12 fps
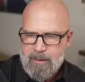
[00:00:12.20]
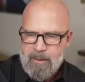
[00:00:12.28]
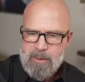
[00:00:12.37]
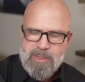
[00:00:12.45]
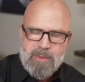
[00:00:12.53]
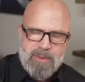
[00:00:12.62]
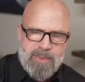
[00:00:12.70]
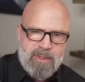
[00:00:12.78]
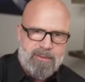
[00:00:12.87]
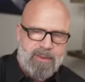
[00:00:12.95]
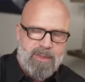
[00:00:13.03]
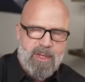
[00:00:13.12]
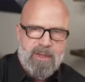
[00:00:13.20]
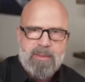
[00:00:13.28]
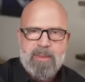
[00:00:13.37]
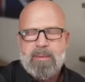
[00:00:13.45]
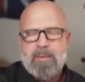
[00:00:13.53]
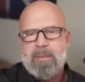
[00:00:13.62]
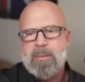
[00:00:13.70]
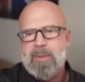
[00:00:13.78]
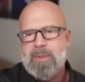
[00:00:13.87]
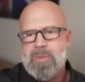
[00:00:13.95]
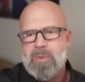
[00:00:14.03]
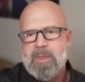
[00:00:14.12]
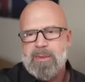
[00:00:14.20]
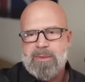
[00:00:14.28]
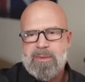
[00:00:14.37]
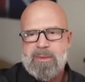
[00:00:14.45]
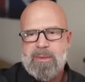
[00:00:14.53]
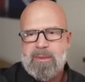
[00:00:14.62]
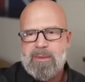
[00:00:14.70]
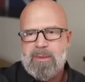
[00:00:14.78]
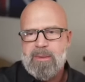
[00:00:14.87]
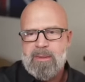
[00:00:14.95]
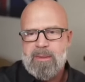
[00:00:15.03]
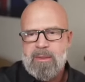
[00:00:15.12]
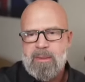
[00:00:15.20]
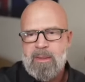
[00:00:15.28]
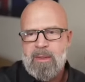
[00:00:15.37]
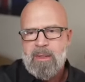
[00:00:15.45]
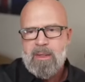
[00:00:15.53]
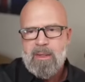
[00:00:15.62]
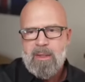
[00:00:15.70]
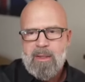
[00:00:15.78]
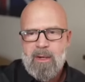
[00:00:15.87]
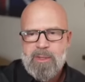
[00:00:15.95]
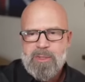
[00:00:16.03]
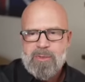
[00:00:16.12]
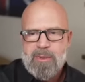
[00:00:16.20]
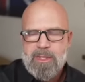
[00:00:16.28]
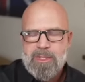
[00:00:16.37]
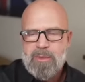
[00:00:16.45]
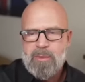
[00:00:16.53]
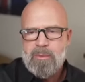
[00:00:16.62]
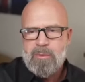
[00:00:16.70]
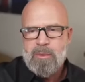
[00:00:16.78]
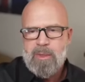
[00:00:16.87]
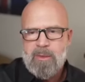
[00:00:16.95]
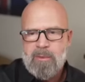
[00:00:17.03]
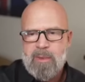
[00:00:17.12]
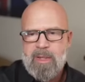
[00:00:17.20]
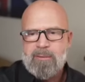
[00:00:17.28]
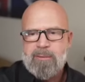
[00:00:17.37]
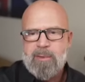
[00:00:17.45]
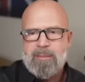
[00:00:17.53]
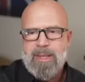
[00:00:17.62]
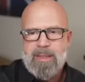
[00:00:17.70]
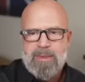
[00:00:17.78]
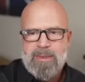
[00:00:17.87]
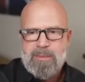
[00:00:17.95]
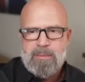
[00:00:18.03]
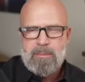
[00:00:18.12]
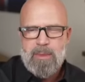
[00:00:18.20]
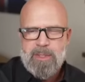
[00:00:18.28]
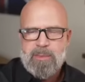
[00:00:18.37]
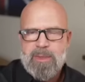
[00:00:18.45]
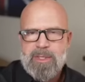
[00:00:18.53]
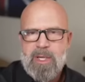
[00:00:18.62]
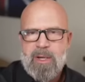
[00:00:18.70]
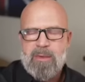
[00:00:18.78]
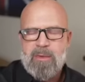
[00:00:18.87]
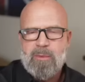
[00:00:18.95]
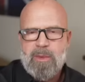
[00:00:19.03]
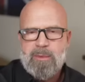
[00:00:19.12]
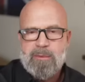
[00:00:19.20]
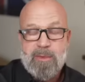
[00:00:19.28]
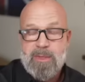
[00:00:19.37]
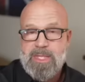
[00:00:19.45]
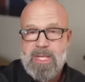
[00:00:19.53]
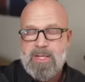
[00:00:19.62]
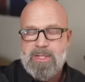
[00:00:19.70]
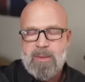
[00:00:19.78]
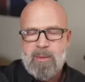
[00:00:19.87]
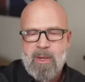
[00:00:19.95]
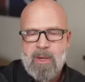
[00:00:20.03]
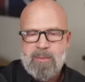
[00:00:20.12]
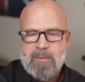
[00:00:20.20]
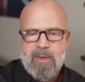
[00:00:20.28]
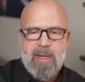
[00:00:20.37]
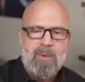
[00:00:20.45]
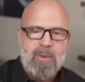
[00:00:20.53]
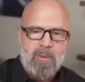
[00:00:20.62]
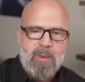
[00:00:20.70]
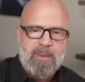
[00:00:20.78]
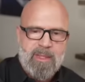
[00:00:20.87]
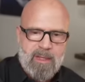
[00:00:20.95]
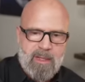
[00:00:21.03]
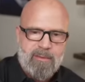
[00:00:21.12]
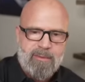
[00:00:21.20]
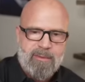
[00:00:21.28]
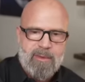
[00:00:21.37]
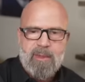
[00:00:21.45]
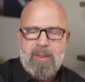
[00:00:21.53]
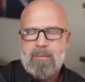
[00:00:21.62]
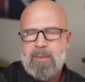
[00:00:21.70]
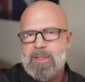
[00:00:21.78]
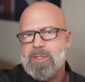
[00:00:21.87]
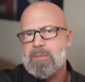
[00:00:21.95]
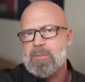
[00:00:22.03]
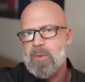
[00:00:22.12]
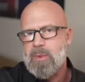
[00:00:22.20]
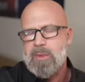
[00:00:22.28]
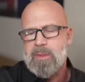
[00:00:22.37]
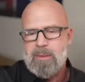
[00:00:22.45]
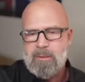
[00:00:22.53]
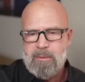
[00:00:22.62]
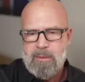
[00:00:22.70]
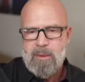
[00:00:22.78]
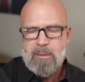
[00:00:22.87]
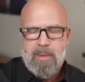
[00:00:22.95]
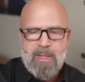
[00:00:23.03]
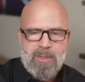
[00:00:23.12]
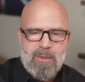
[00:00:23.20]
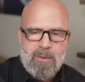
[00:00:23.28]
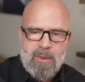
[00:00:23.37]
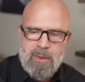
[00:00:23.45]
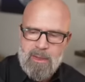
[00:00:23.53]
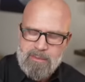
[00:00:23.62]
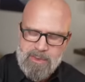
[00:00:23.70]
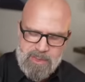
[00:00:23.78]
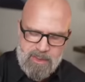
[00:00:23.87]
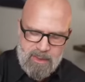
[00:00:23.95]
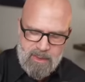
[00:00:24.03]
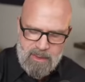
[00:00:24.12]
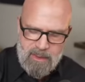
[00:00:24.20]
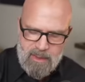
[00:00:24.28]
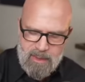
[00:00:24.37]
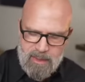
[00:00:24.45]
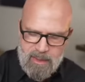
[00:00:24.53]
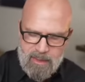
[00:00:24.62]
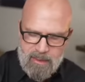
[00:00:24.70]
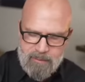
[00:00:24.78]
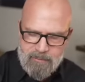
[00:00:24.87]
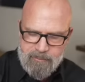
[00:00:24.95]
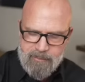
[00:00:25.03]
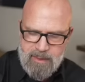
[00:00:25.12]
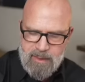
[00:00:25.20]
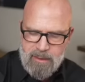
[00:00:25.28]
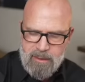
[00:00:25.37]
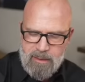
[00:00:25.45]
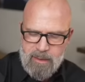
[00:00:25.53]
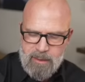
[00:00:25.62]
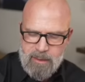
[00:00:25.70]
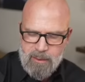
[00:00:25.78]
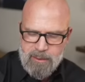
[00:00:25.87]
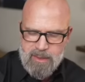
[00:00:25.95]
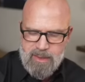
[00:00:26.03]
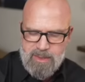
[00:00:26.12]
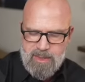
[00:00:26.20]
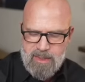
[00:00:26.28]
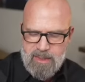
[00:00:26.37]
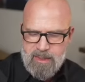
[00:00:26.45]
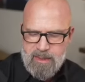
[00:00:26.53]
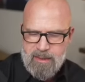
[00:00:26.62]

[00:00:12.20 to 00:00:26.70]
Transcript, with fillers: you know, some of the stuff I talked about in my book as well, too. You know, the incarceration rate for men is much higher than women for the exact same crime. In fact, women get off much more than, you know, men do, obviously. And, you know, things like